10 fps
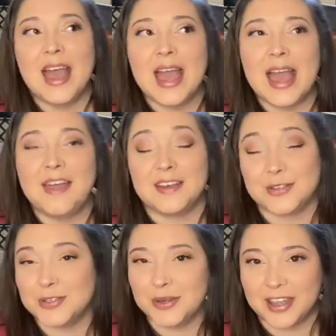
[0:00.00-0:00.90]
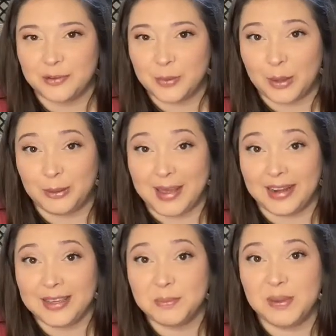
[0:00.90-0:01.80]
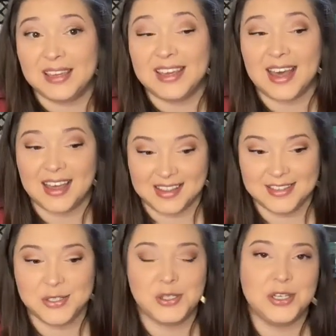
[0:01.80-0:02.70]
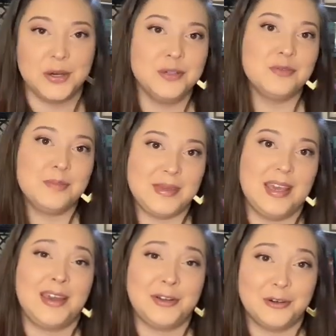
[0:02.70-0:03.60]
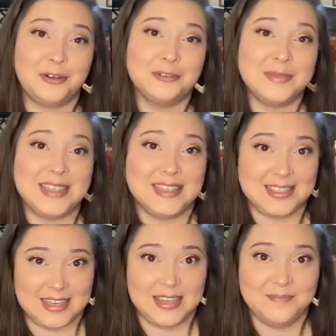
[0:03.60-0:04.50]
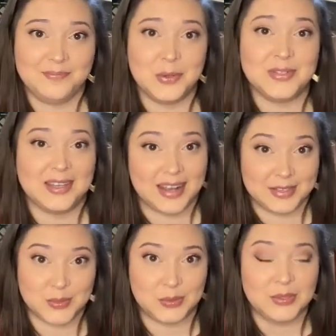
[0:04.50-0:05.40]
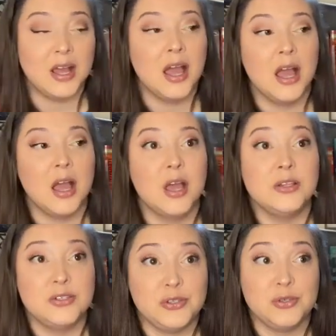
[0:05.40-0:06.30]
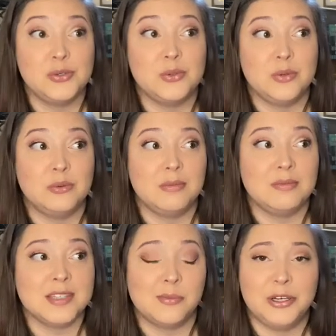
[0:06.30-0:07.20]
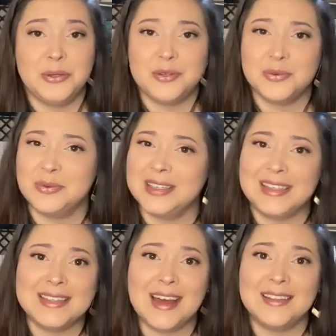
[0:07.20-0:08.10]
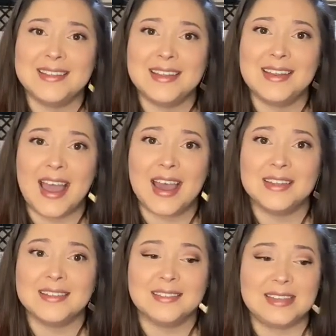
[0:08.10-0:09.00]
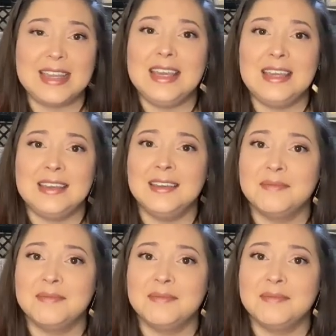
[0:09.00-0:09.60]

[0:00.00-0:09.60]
and that's also kind of problematic because she goes from being a girl from DC who is in high school to someone who is really talented at leading